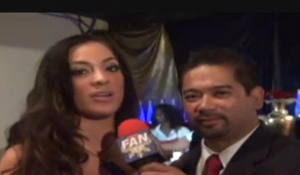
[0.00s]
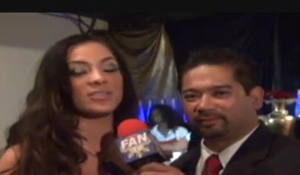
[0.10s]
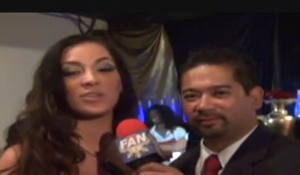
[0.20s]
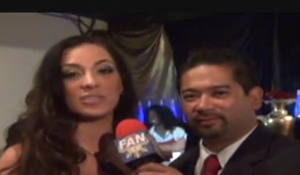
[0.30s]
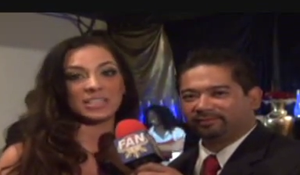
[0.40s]

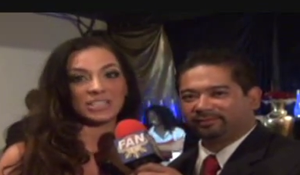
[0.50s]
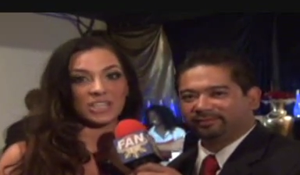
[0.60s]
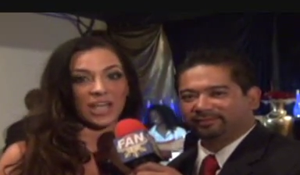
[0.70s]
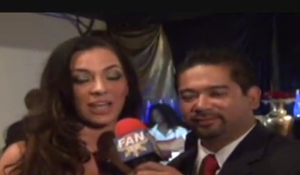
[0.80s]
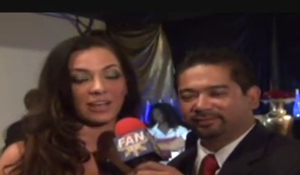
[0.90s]
Speaker 1: also
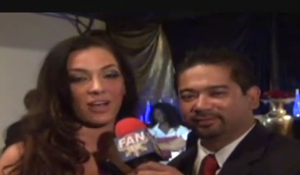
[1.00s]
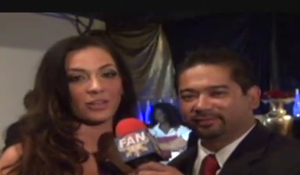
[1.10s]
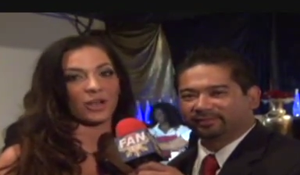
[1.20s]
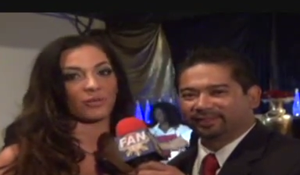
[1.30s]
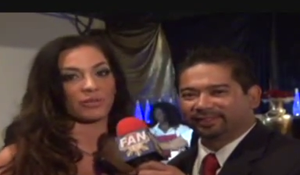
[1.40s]
DJing
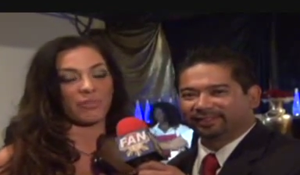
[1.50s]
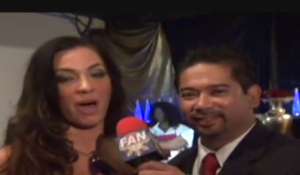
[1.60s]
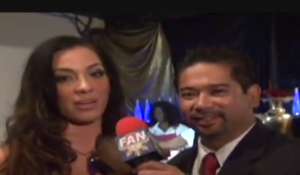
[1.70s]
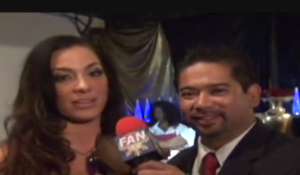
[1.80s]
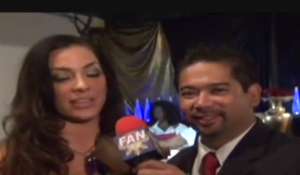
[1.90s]
along with
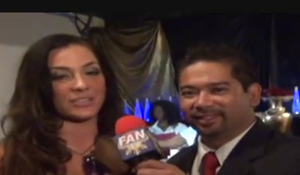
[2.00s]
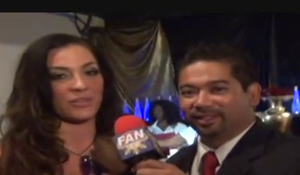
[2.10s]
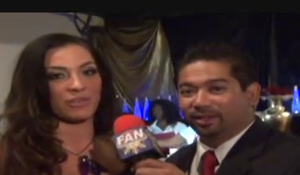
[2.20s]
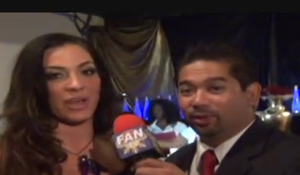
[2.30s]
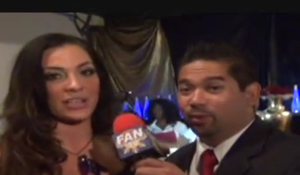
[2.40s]
modeling.
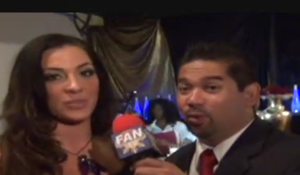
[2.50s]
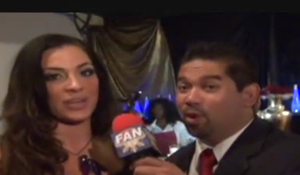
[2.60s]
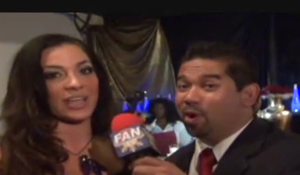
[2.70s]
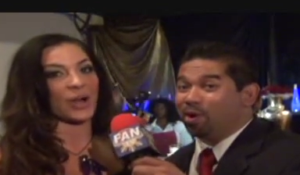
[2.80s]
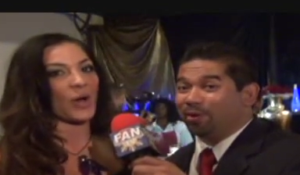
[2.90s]
So if you guys
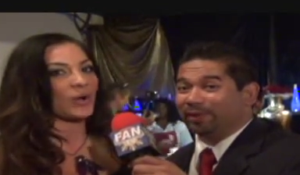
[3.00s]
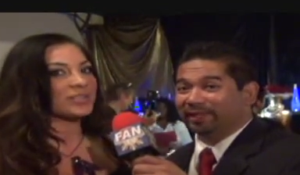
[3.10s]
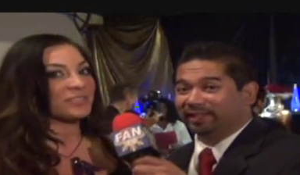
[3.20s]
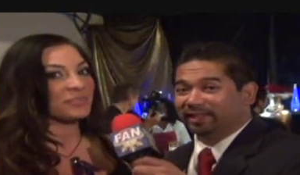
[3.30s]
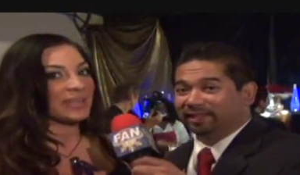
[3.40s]
want to get a
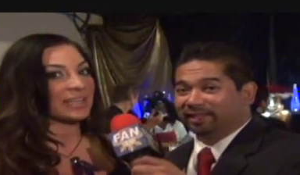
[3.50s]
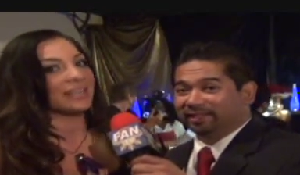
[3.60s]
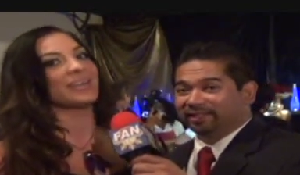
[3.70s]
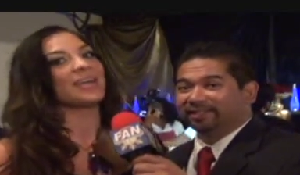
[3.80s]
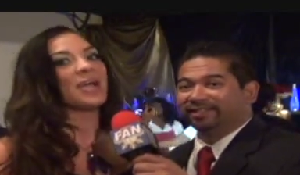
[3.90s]
hold of
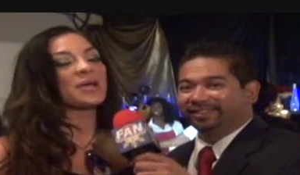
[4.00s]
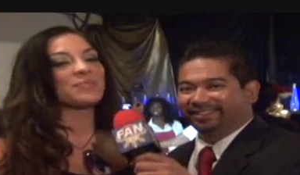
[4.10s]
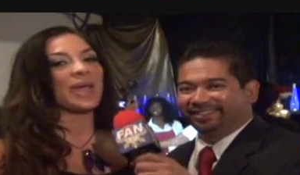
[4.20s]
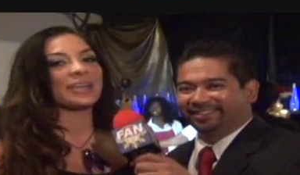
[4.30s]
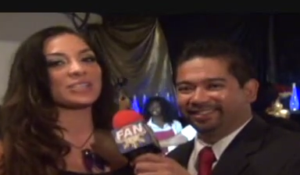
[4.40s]
me,
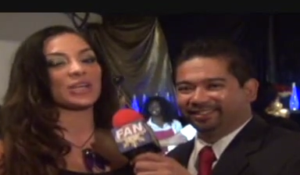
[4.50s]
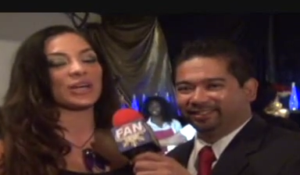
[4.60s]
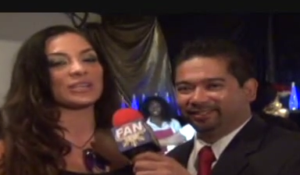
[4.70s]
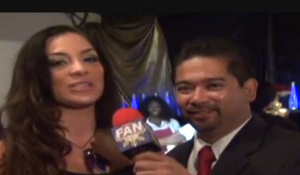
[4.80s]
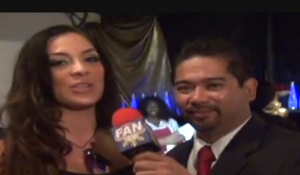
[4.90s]
make
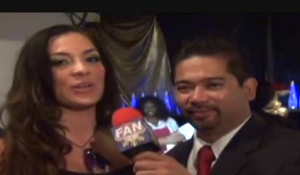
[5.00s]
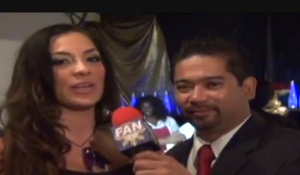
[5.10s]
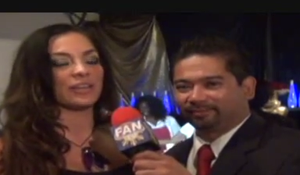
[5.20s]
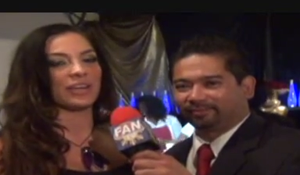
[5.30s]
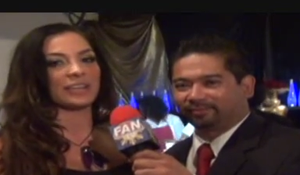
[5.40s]
sure
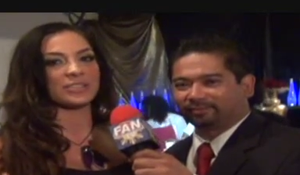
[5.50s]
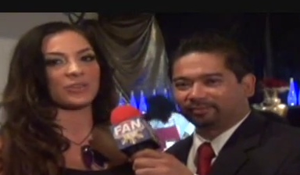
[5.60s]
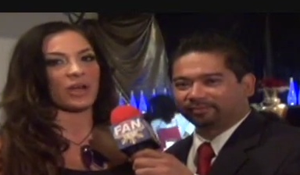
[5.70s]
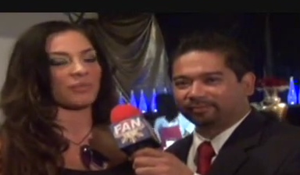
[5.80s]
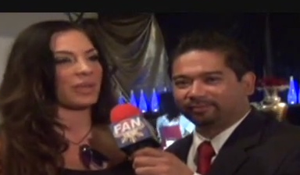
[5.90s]
to either
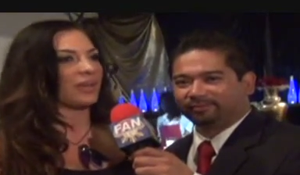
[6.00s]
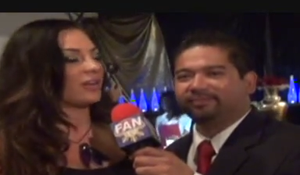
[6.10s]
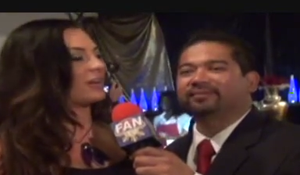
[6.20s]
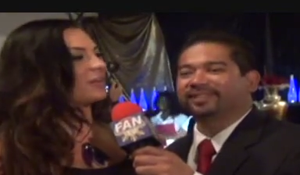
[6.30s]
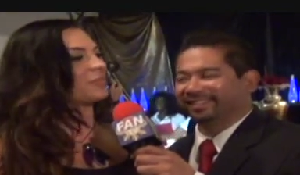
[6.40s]
Instagram
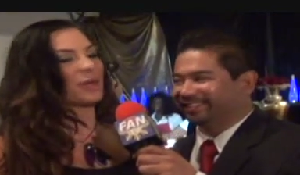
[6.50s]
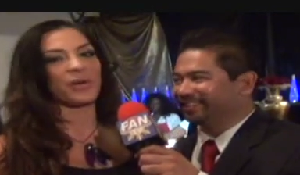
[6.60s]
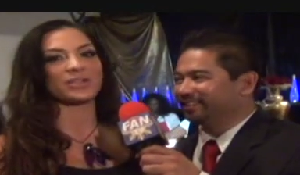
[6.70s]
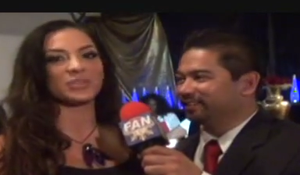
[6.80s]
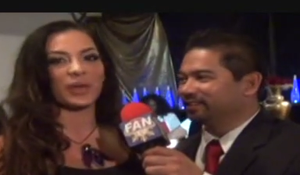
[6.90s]
me or hit me
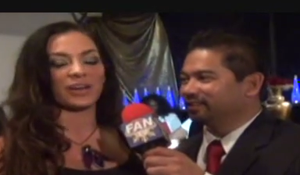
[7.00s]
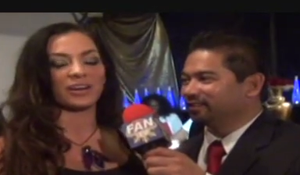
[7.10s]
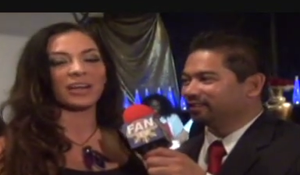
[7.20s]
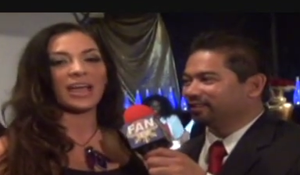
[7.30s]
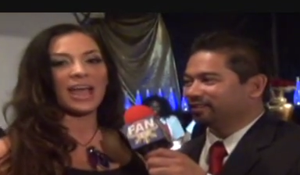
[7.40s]
up on
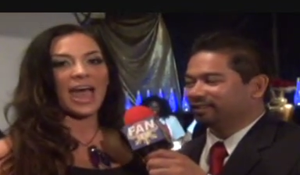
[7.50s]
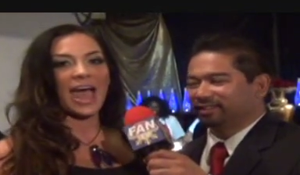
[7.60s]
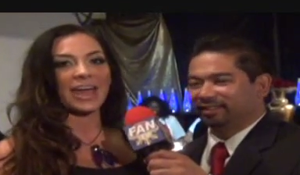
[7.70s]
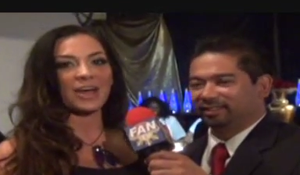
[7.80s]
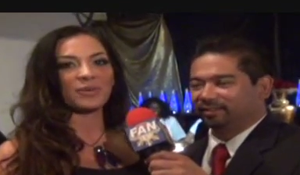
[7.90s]
Twitter.
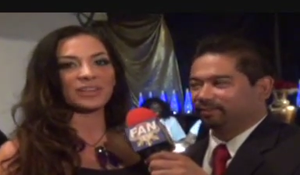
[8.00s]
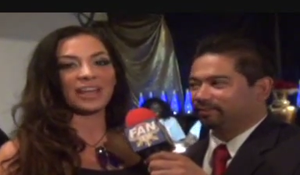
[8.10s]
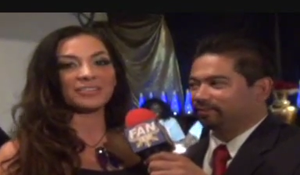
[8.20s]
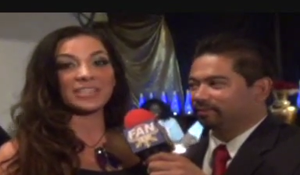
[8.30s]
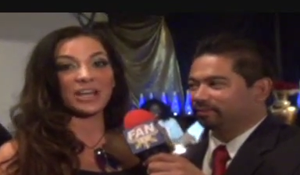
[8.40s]
And I would
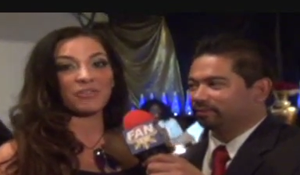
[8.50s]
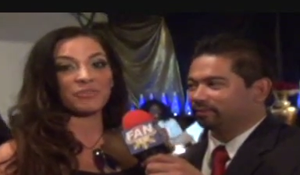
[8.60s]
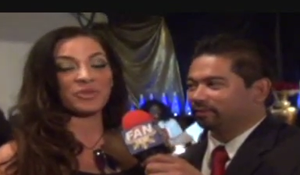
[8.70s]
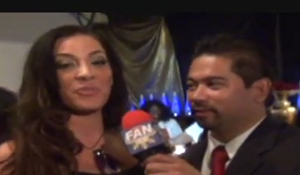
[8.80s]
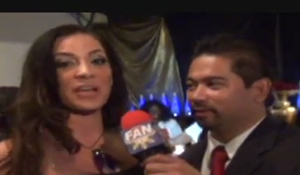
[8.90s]
love to hear
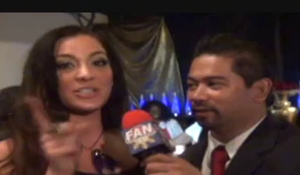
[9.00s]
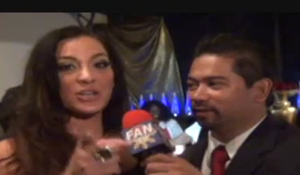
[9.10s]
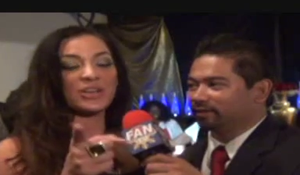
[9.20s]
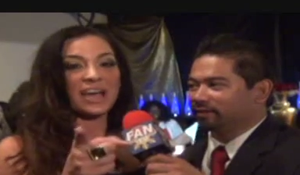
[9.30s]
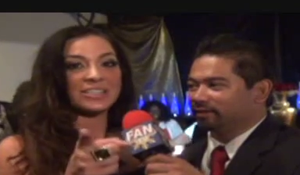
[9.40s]
from you. Make
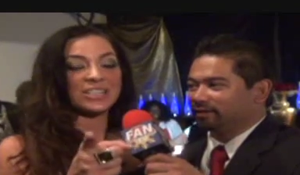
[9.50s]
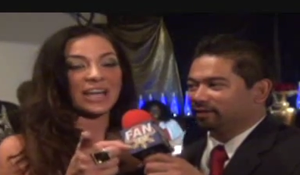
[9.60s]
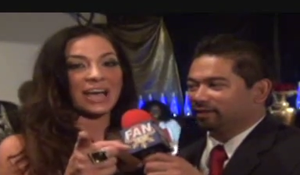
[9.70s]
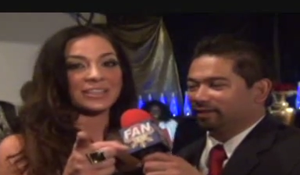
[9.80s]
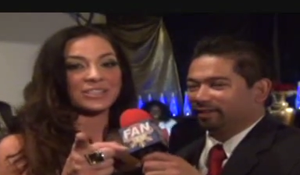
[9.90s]
sure you guys
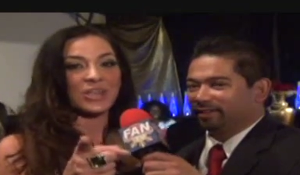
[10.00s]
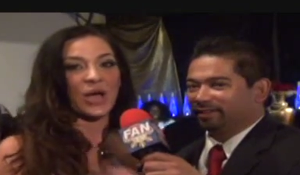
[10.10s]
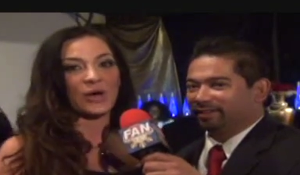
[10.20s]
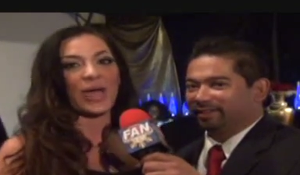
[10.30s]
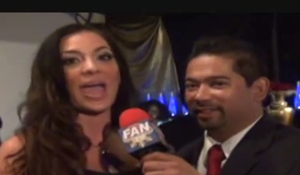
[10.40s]
check out the
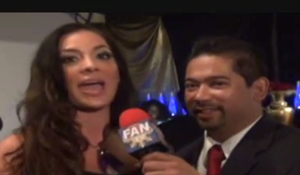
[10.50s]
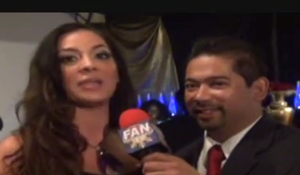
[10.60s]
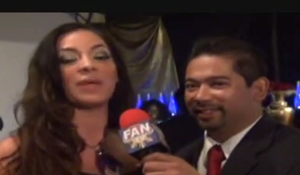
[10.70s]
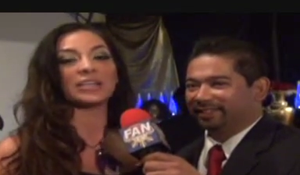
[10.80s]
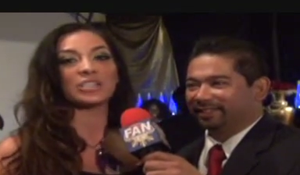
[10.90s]
show
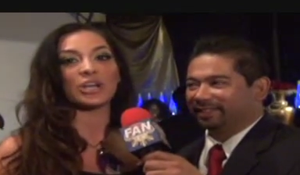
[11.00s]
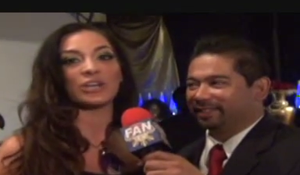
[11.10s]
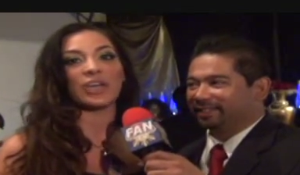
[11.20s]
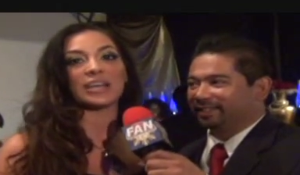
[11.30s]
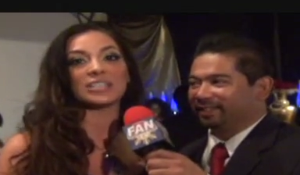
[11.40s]
and make
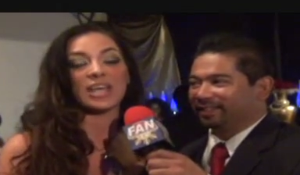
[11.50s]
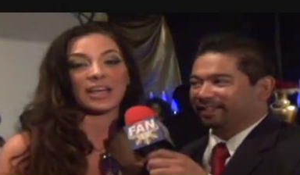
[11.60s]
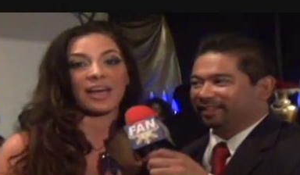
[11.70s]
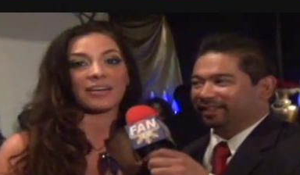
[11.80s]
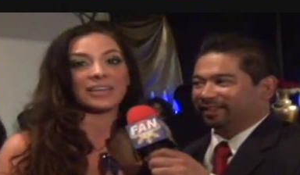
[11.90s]
sure you guys
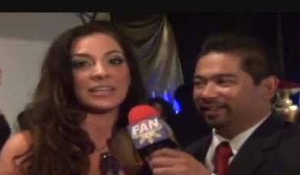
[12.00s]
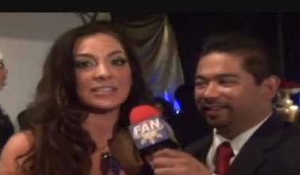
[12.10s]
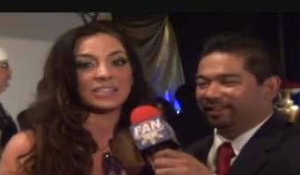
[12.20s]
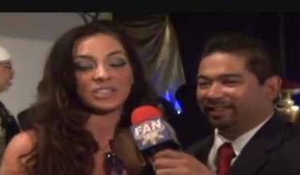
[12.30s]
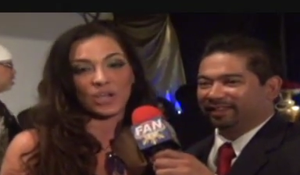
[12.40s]
check out
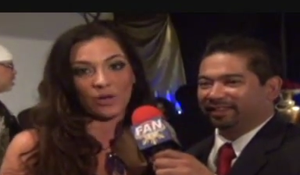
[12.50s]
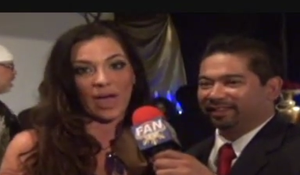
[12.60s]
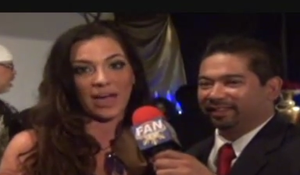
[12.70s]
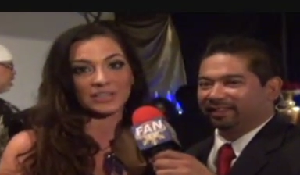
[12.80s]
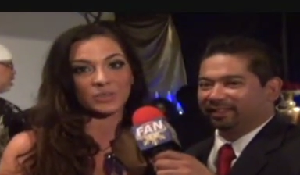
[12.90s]
Easy
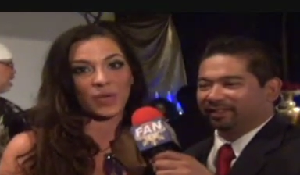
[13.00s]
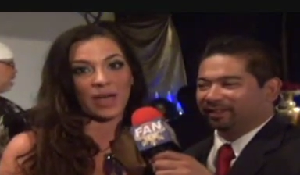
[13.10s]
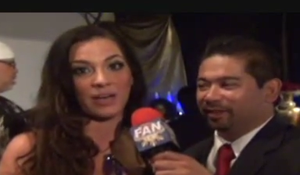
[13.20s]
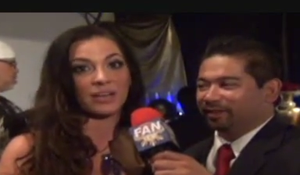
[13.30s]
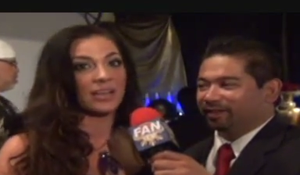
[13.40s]
Show as
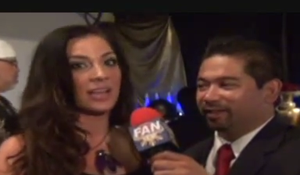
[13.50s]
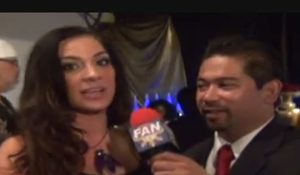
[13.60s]
well.